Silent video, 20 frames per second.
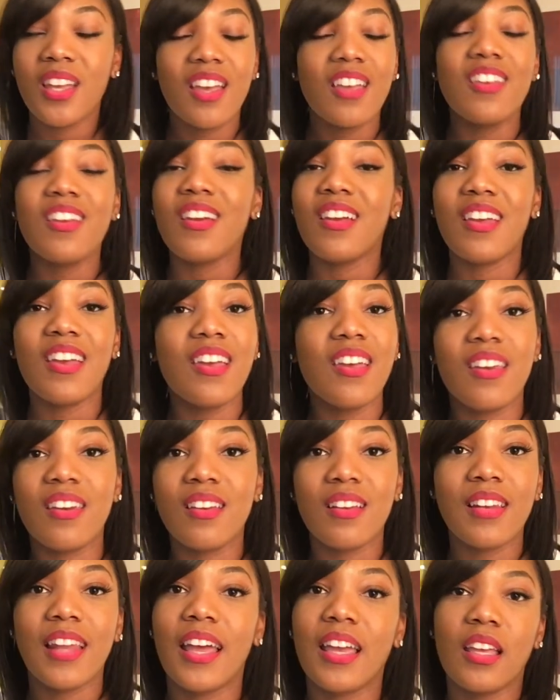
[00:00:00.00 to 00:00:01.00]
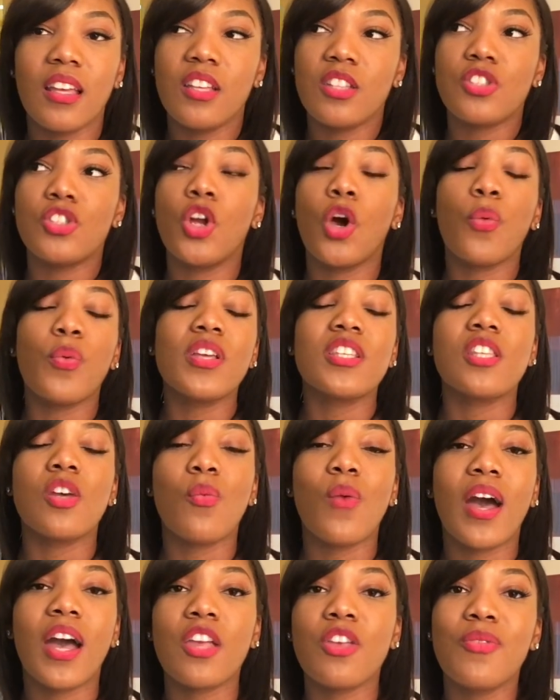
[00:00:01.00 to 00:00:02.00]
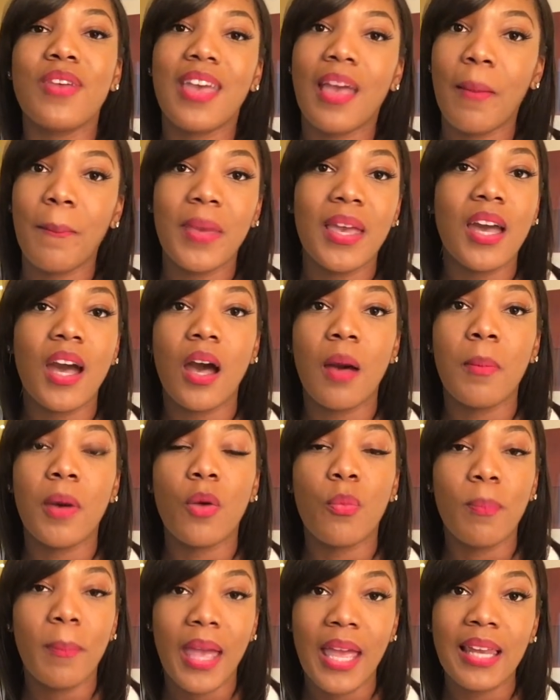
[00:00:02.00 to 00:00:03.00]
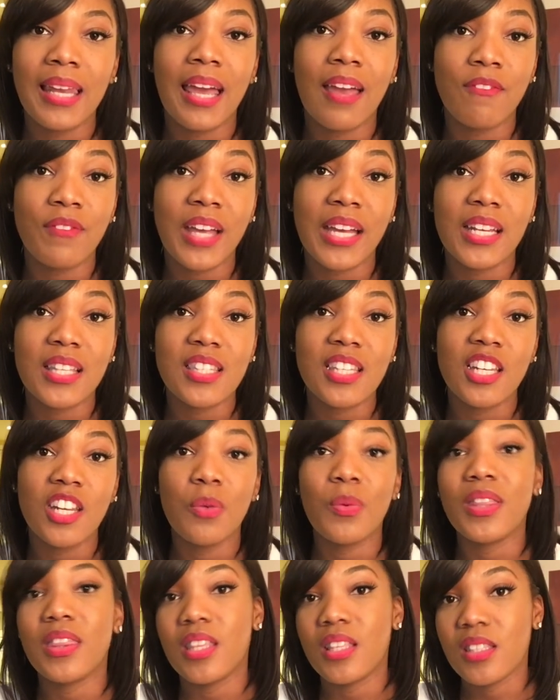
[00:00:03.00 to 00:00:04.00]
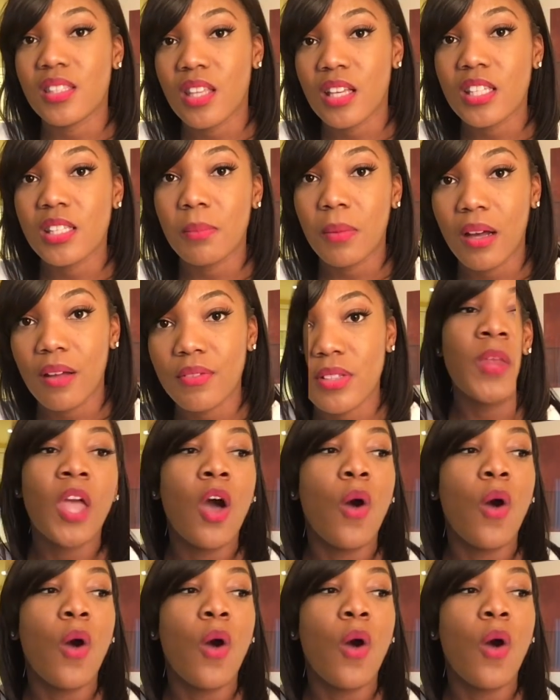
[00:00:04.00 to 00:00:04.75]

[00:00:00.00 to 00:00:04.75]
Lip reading: You're in. Like, it's no reason why you can't become a mainline flight attendant within 6 months.